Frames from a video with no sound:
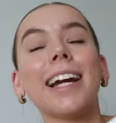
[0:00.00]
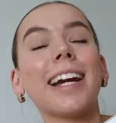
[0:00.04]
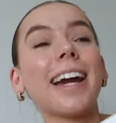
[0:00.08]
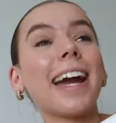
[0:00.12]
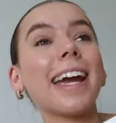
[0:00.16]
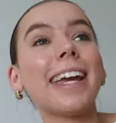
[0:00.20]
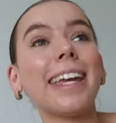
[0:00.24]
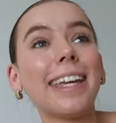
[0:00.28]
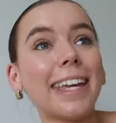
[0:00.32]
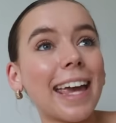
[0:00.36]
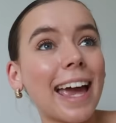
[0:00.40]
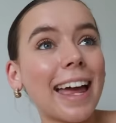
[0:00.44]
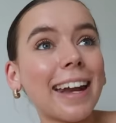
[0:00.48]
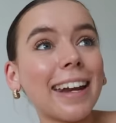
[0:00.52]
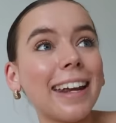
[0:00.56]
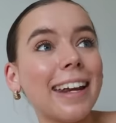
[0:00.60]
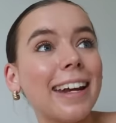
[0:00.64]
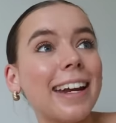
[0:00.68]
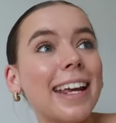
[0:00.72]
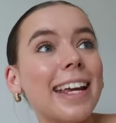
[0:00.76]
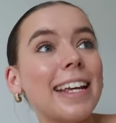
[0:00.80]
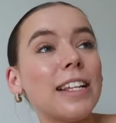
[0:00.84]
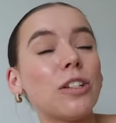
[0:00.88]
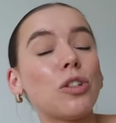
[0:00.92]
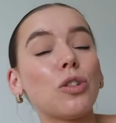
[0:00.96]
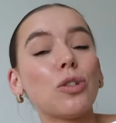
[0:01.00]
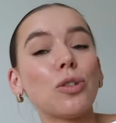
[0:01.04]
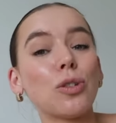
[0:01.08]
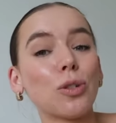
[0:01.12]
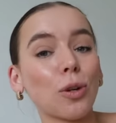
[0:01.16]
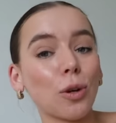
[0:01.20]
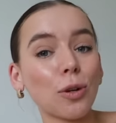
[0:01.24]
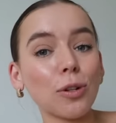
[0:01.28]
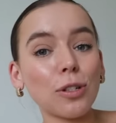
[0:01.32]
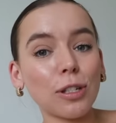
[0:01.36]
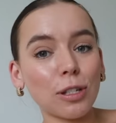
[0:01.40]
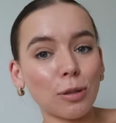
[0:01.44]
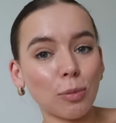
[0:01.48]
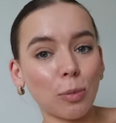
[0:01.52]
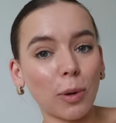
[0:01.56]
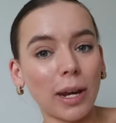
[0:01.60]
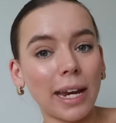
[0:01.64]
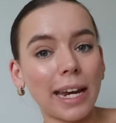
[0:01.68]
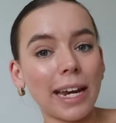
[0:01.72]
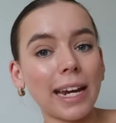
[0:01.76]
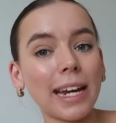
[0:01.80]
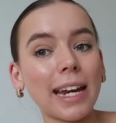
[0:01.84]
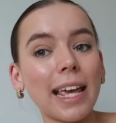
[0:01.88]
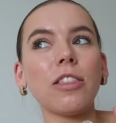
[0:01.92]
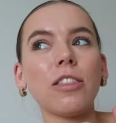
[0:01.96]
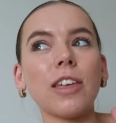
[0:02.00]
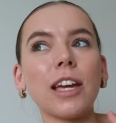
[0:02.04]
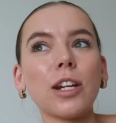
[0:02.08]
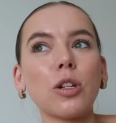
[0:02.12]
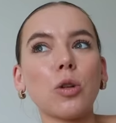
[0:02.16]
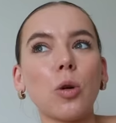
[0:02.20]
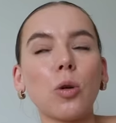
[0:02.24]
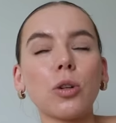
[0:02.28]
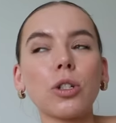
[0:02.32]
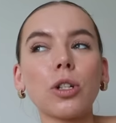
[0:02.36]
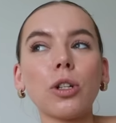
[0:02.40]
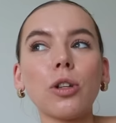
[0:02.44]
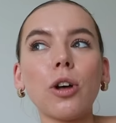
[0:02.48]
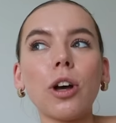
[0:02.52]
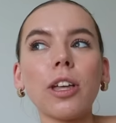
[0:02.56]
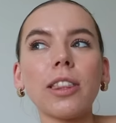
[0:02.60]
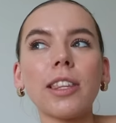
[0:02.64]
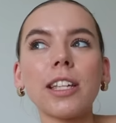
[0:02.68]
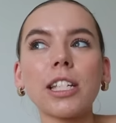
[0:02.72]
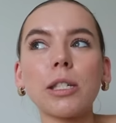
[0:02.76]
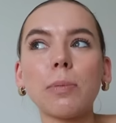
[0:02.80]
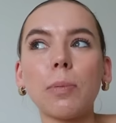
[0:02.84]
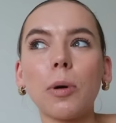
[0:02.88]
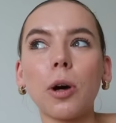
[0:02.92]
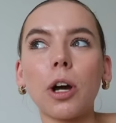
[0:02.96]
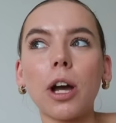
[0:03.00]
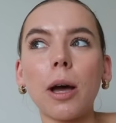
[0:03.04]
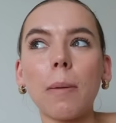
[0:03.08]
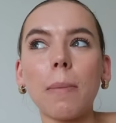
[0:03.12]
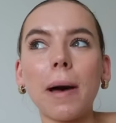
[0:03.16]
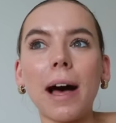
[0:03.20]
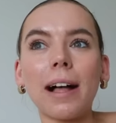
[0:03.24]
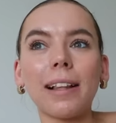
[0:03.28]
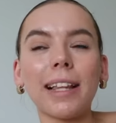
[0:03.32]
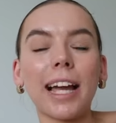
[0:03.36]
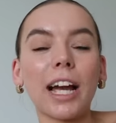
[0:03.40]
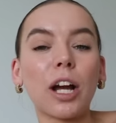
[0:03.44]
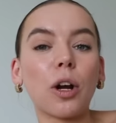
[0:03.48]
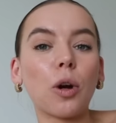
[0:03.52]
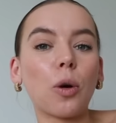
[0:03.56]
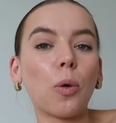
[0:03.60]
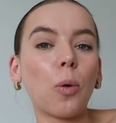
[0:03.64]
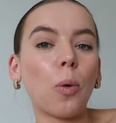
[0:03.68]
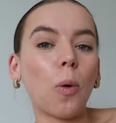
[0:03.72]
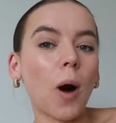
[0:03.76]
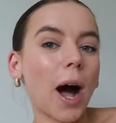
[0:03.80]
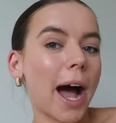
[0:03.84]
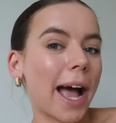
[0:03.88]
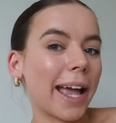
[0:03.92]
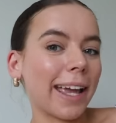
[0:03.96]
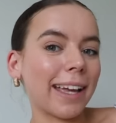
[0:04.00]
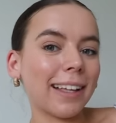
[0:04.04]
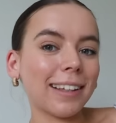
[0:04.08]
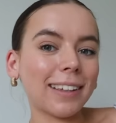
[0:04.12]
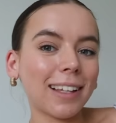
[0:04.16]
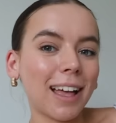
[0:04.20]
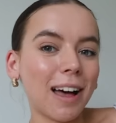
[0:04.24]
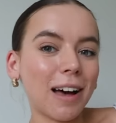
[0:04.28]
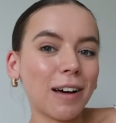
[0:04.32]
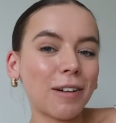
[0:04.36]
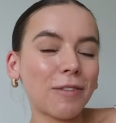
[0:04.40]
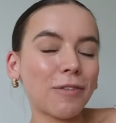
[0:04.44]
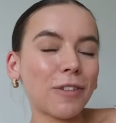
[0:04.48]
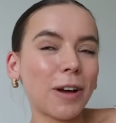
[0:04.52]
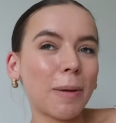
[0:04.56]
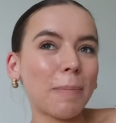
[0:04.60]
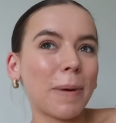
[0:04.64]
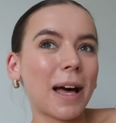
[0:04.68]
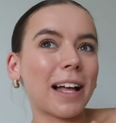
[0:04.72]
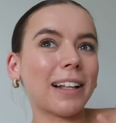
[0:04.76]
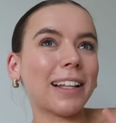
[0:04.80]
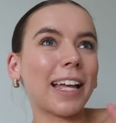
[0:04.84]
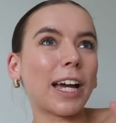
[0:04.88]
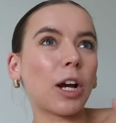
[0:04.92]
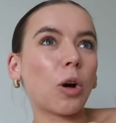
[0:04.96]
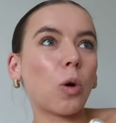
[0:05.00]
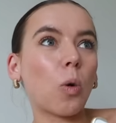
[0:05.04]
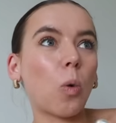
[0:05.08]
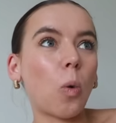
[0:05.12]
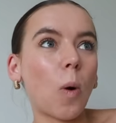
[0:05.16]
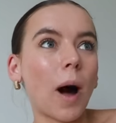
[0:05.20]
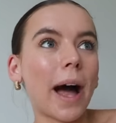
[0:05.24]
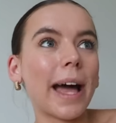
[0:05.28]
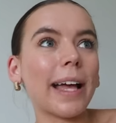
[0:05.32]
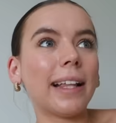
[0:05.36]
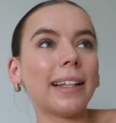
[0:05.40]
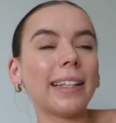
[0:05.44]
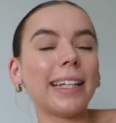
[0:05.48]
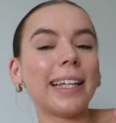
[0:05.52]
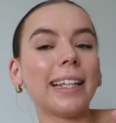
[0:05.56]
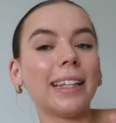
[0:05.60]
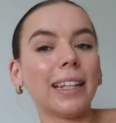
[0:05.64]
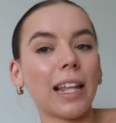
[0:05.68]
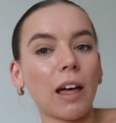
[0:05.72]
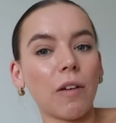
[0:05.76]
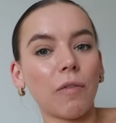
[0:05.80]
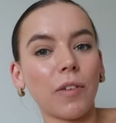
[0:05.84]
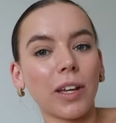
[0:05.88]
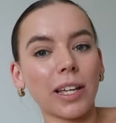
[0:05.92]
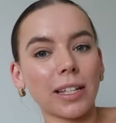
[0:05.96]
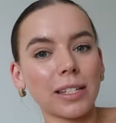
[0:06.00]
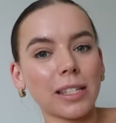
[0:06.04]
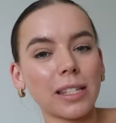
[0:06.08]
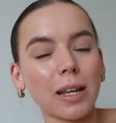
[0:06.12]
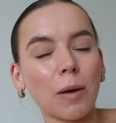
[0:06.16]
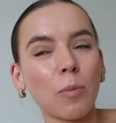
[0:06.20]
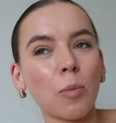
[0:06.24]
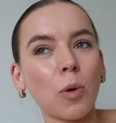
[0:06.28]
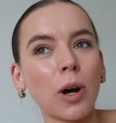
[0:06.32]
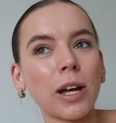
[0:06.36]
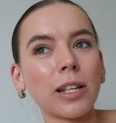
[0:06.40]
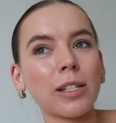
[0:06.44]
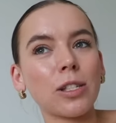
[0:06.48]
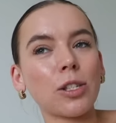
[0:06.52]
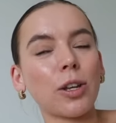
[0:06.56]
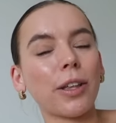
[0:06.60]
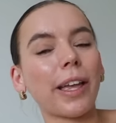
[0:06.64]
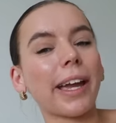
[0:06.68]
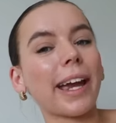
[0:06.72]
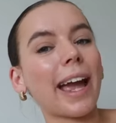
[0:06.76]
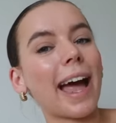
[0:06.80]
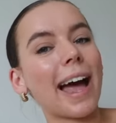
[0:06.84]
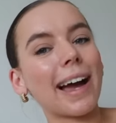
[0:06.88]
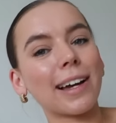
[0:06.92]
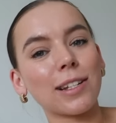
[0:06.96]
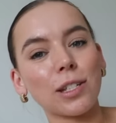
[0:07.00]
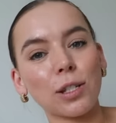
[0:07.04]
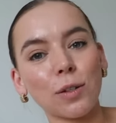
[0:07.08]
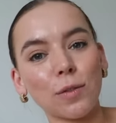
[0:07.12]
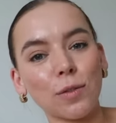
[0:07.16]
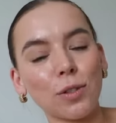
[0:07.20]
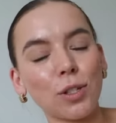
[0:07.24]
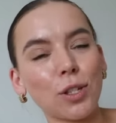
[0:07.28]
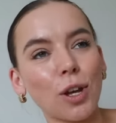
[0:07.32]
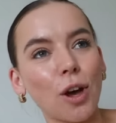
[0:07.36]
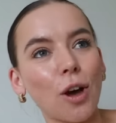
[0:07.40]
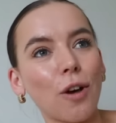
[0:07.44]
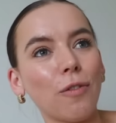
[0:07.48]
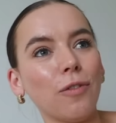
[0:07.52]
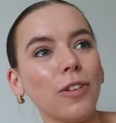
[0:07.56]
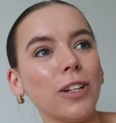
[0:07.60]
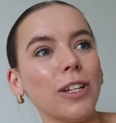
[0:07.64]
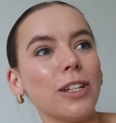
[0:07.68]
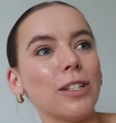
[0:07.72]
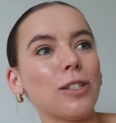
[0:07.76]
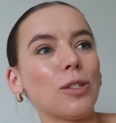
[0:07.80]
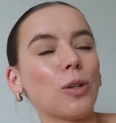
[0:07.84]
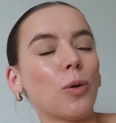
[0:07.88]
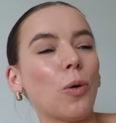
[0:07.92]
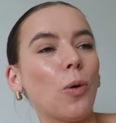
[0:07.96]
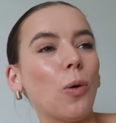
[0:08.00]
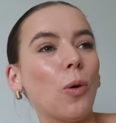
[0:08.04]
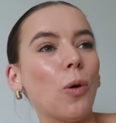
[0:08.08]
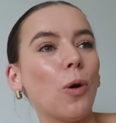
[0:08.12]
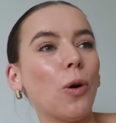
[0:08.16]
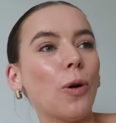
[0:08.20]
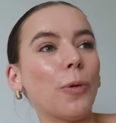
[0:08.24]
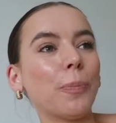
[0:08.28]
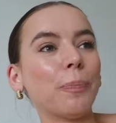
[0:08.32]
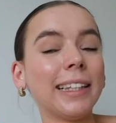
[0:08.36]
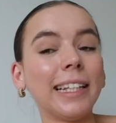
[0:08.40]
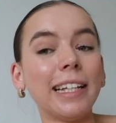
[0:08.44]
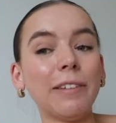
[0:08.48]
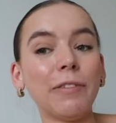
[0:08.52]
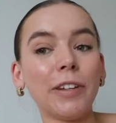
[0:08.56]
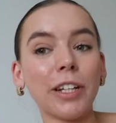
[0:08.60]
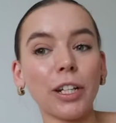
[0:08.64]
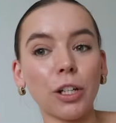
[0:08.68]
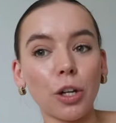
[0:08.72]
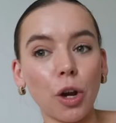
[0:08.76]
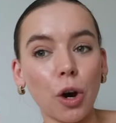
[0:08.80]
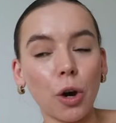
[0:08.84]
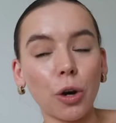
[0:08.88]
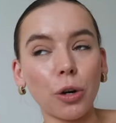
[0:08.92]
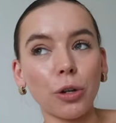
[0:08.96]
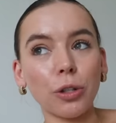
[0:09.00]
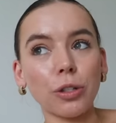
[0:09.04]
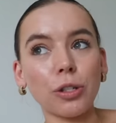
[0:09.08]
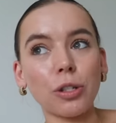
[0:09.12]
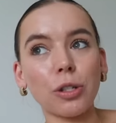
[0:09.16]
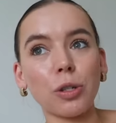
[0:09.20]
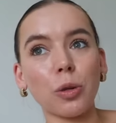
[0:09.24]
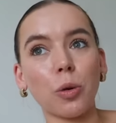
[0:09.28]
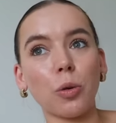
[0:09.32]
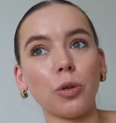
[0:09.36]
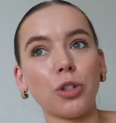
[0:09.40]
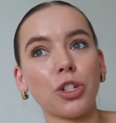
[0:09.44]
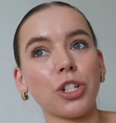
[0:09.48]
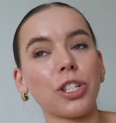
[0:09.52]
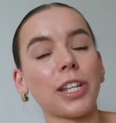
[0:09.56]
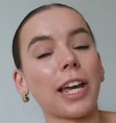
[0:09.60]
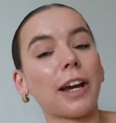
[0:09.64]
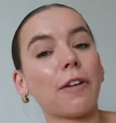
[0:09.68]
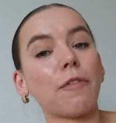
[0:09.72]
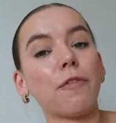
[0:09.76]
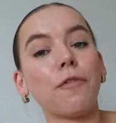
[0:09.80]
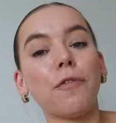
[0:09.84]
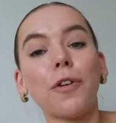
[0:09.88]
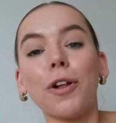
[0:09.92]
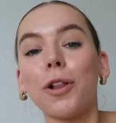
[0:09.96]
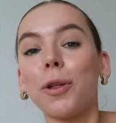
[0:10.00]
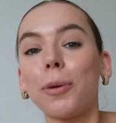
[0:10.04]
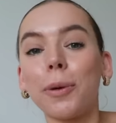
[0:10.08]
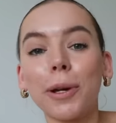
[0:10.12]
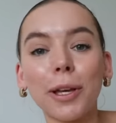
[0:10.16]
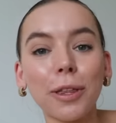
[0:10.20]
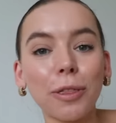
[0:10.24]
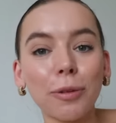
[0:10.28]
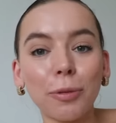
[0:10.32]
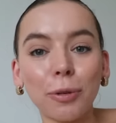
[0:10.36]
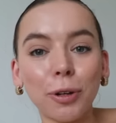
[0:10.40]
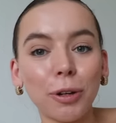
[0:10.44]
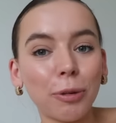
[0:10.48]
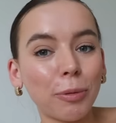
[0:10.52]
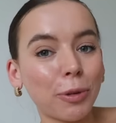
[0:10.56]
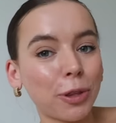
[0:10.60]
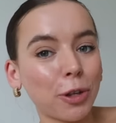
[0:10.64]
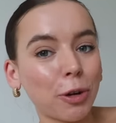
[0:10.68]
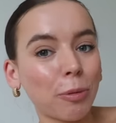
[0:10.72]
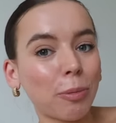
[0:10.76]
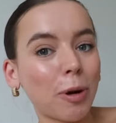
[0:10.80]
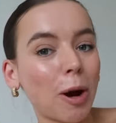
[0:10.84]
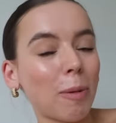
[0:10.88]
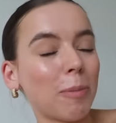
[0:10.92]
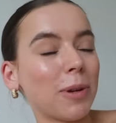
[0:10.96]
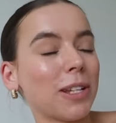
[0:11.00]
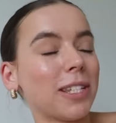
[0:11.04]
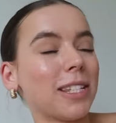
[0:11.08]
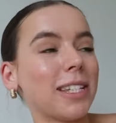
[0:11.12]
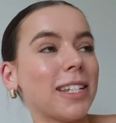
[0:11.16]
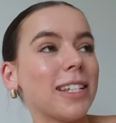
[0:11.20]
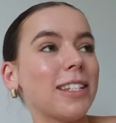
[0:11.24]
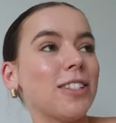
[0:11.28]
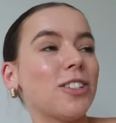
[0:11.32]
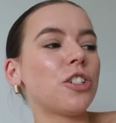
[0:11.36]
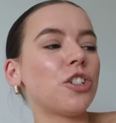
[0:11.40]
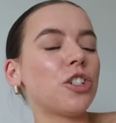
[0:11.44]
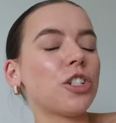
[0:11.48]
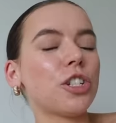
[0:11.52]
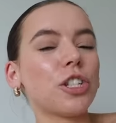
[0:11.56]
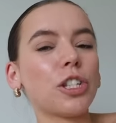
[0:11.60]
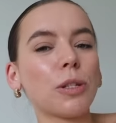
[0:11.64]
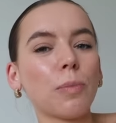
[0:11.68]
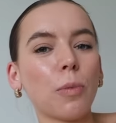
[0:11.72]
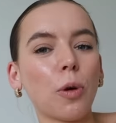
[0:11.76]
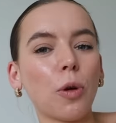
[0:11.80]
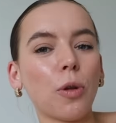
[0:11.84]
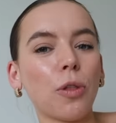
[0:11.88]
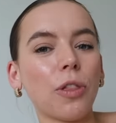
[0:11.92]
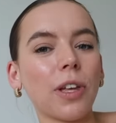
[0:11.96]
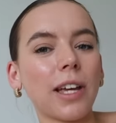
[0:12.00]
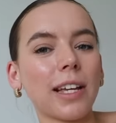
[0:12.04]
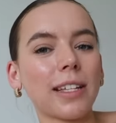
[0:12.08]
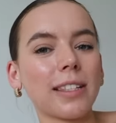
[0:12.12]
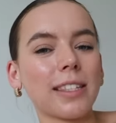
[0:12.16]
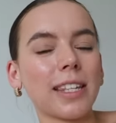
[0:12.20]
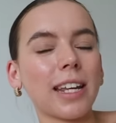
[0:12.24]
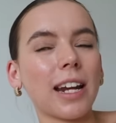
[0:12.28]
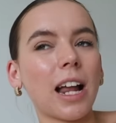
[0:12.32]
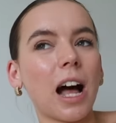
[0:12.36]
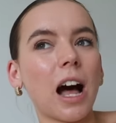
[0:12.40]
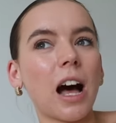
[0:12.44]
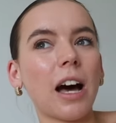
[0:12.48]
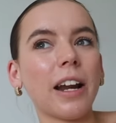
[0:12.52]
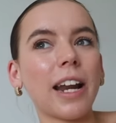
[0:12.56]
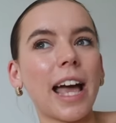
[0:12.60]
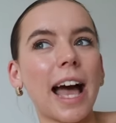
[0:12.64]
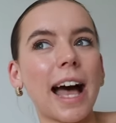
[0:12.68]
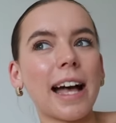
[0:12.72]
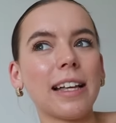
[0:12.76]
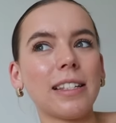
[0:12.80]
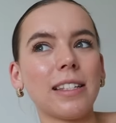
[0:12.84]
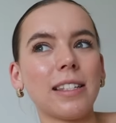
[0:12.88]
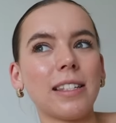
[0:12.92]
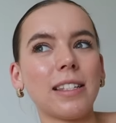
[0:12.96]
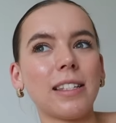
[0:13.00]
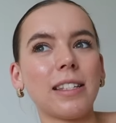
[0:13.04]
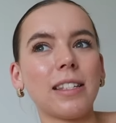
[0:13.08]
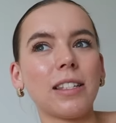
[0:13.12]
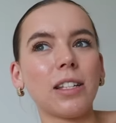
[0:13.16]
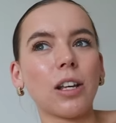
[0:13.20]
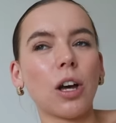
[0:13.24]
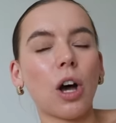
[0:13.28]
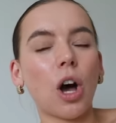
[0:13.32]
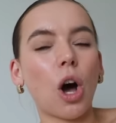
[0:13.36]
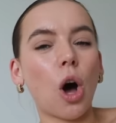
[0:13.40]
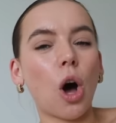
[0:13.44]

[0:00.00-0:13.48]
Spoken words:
Like, I get it. He's so sweet. They talked a lot in this book about like quiet love, about like quietly loving someone. So like acts of service or leaving notes or just like following through with your promises, just small things that aren't as